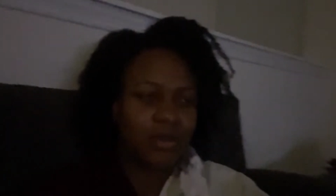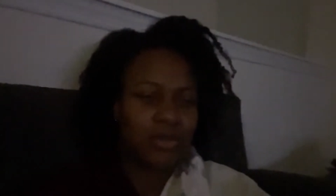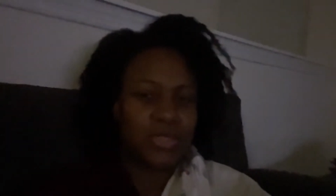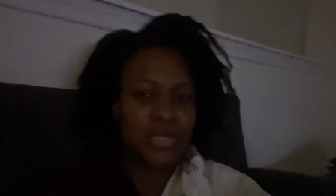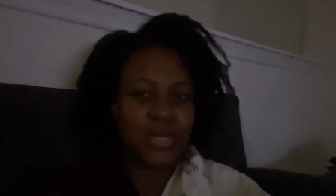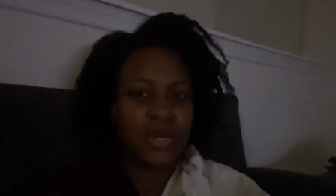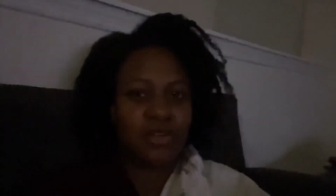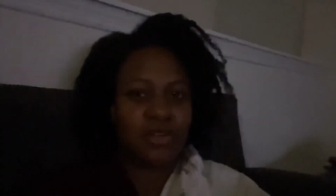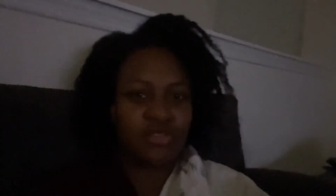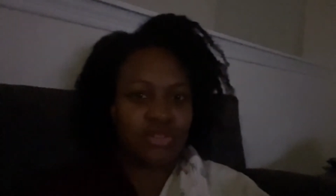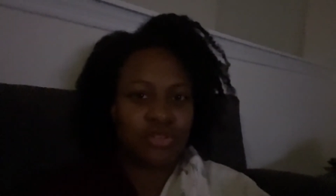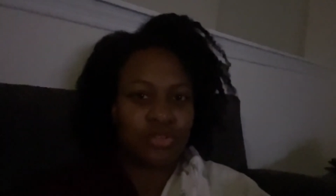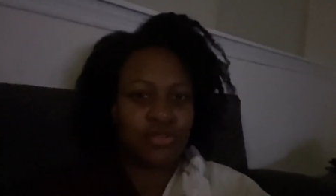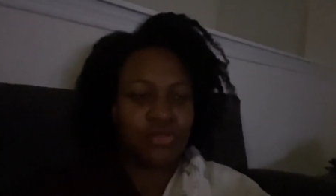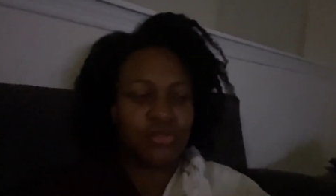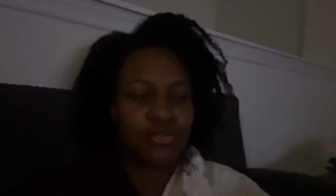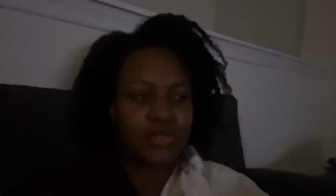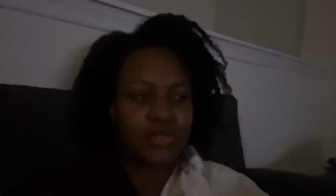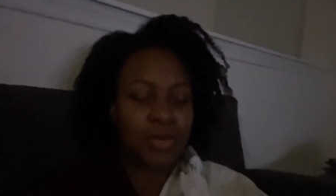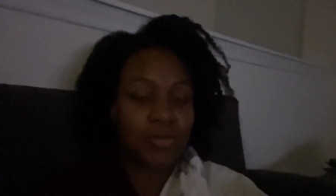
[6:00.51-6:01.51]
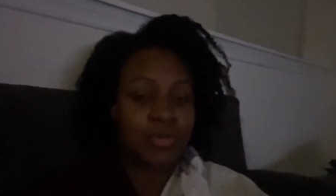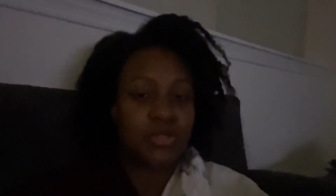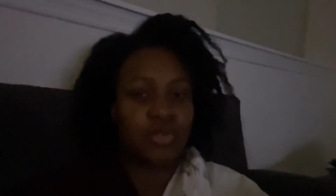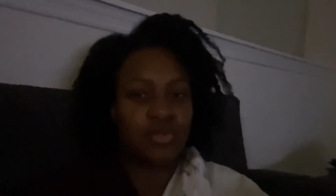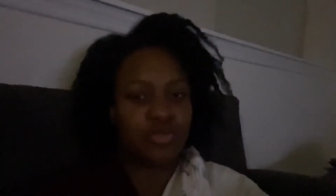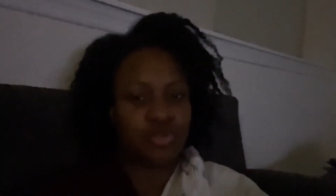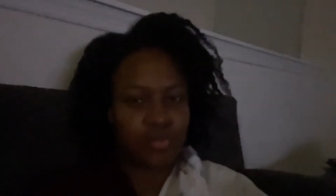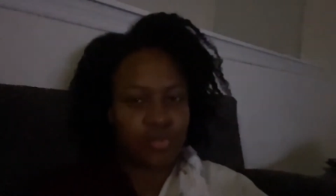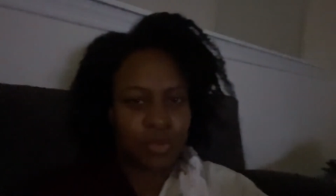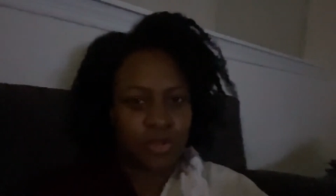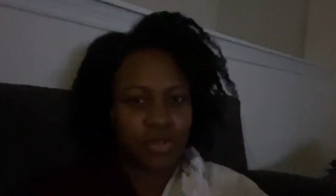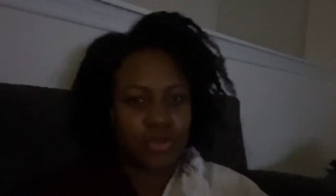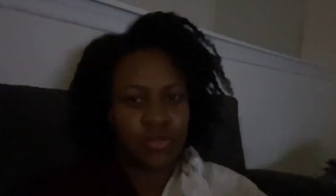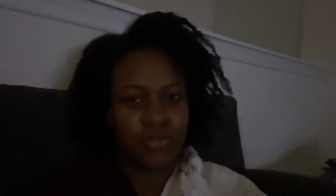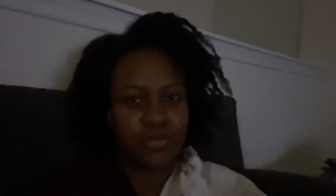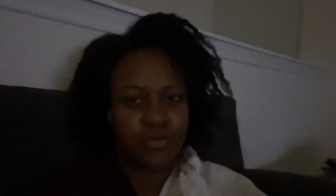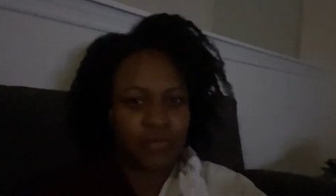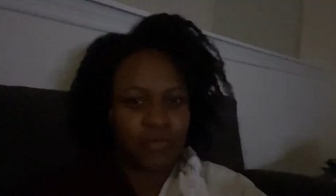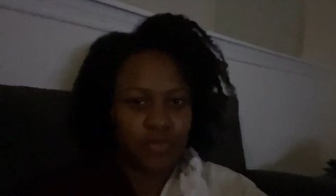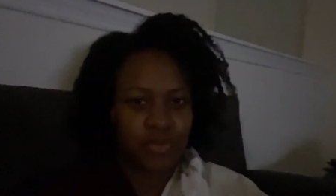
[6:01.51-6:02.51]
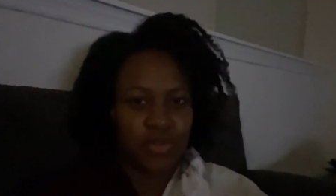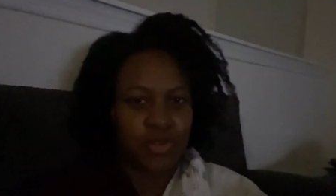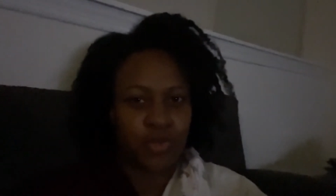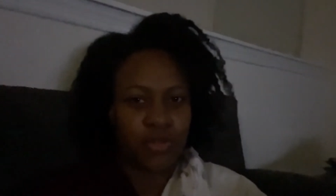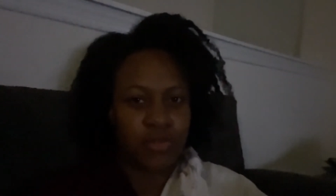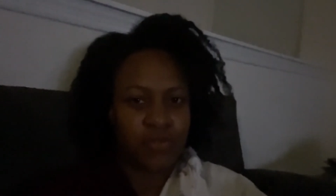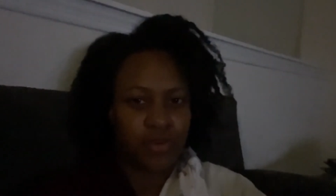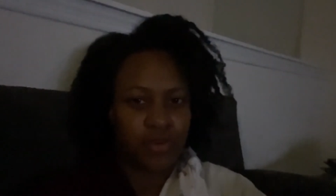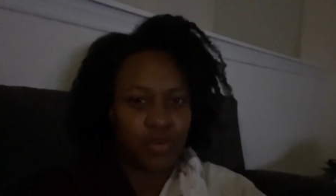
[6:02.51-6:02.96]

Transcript: the teenage girls. I'm a social worker, for those of you who